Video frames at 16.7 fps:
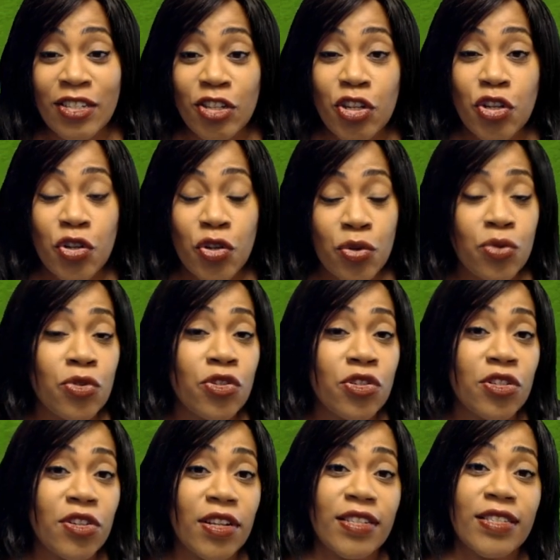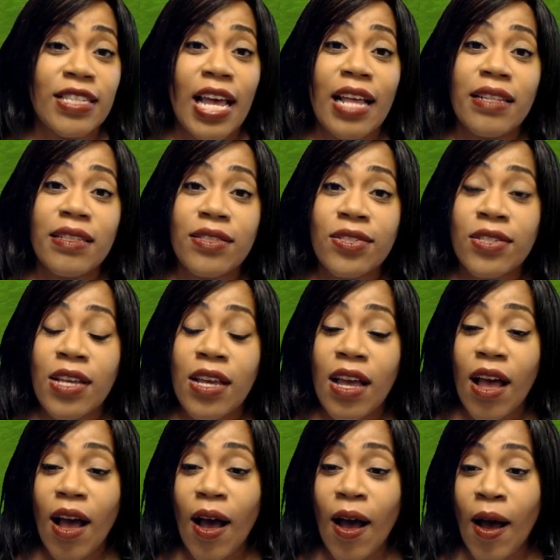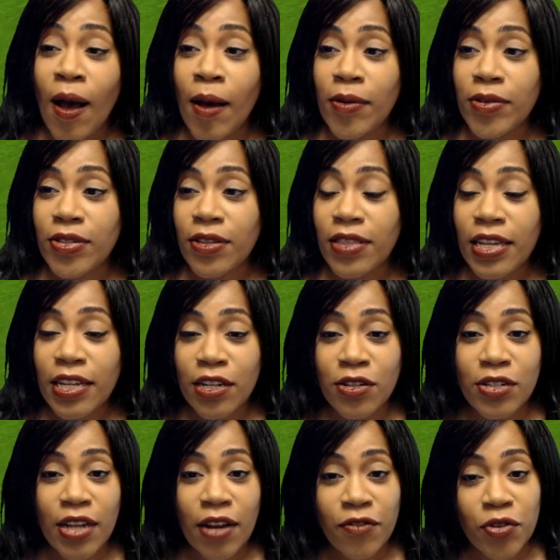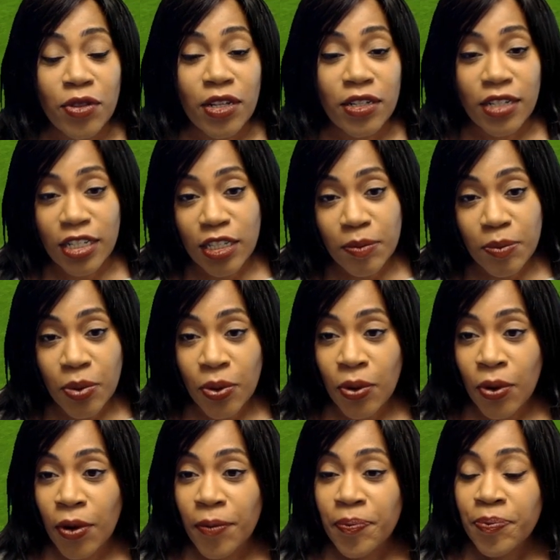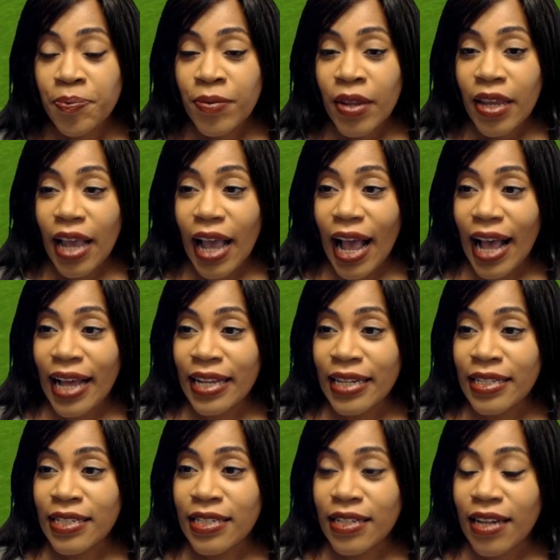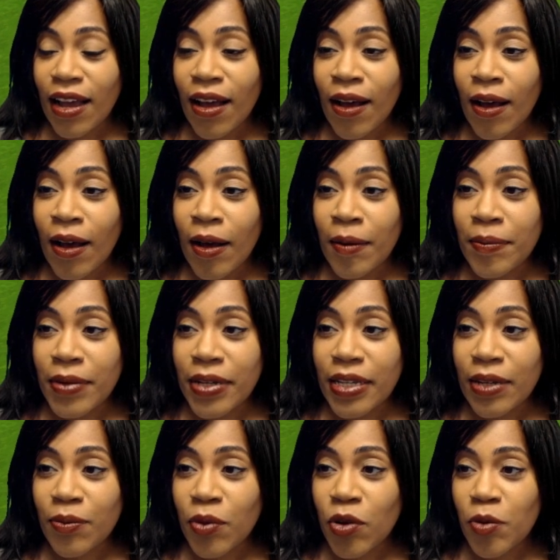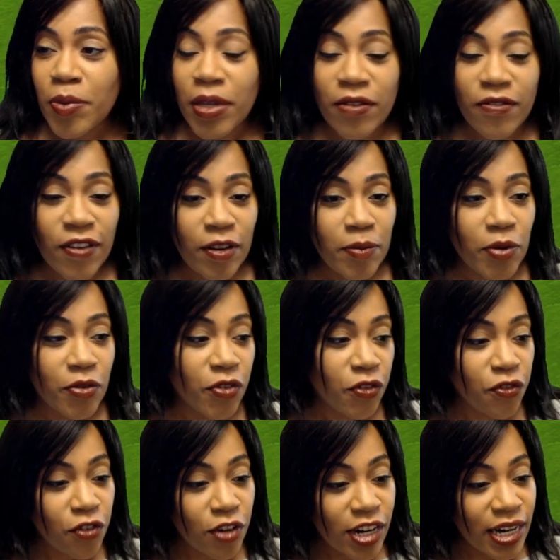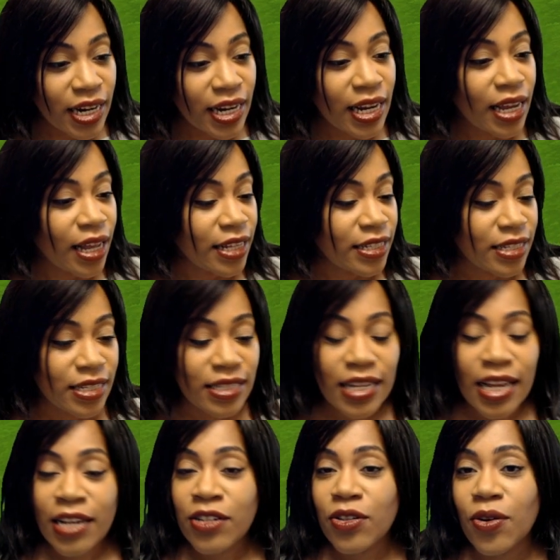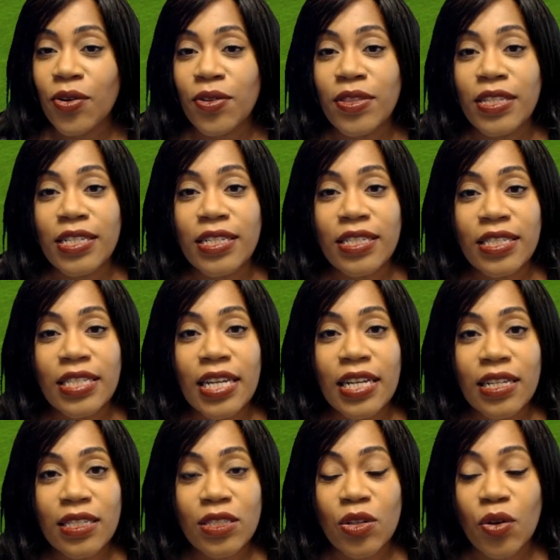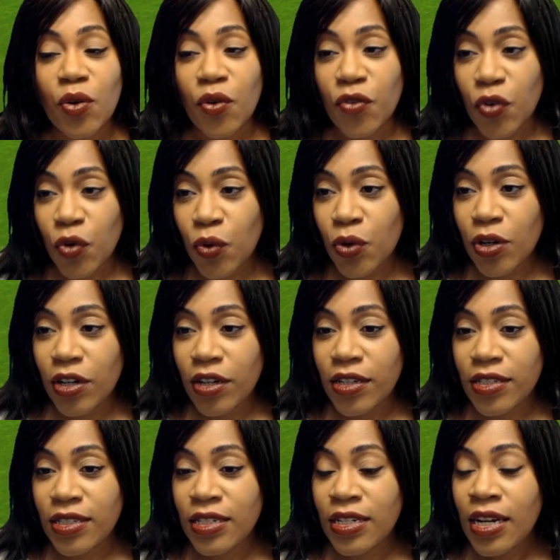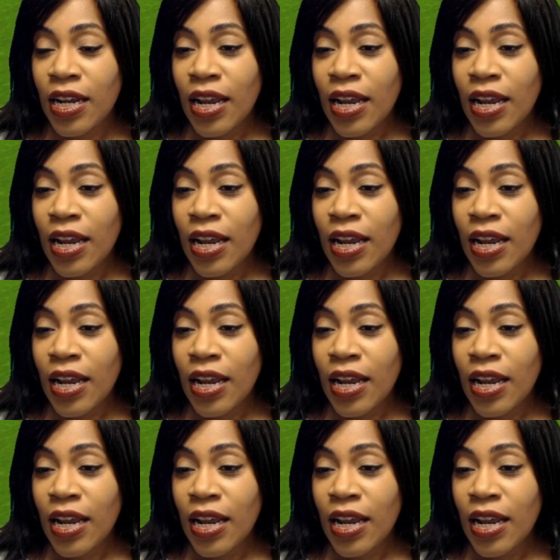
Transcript: huge sets. So thank you to everyone that does support. And it will be available for free, as I said, on the 6th of August.